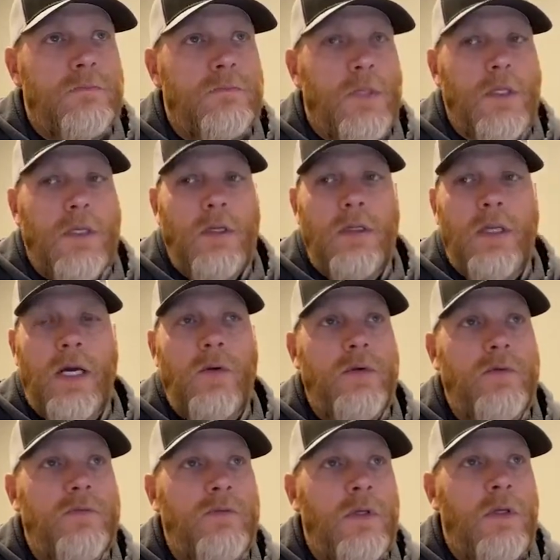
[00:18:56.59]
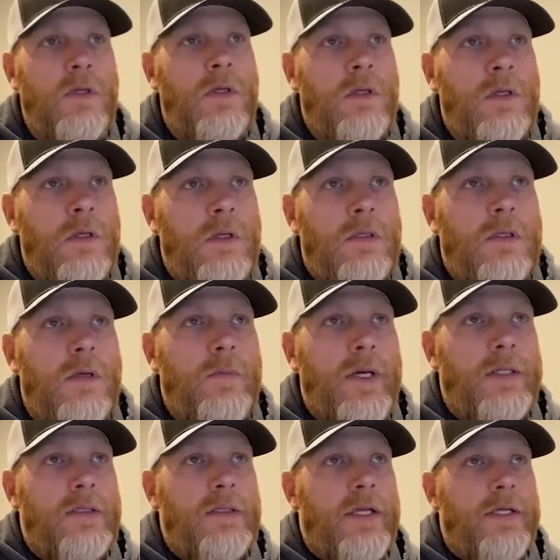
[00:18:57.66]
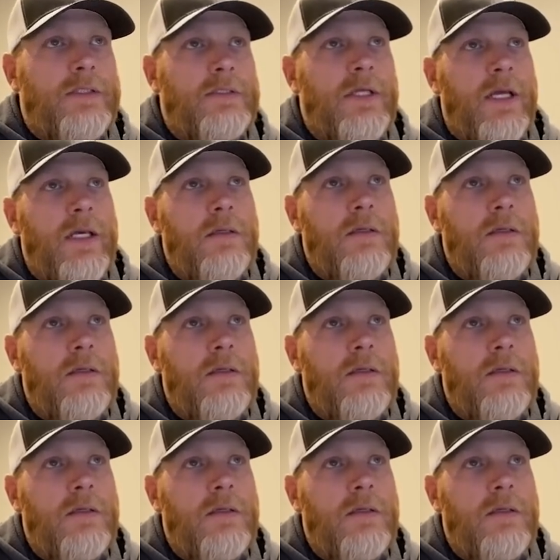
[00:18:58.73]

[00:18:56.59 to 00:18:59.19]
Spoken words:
and now we've come back the next day,